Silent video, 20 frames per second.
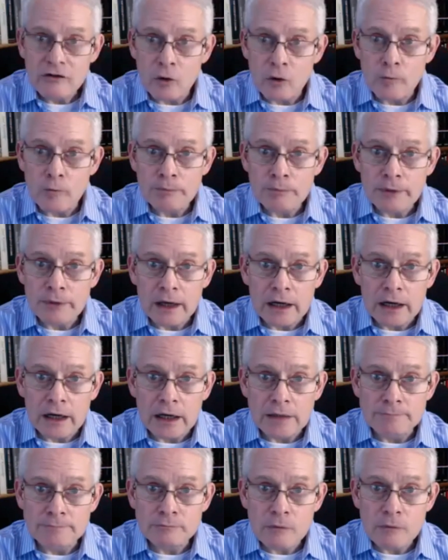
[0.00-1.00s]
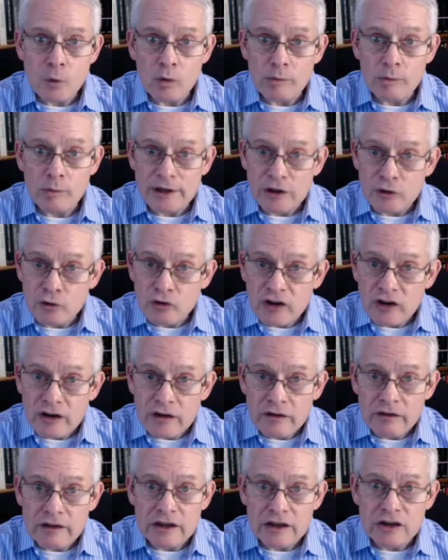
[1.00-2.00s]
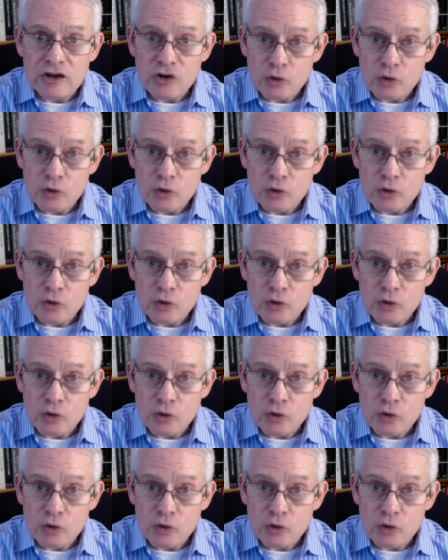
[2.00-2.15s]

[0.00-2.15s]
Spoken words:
So we'll be using the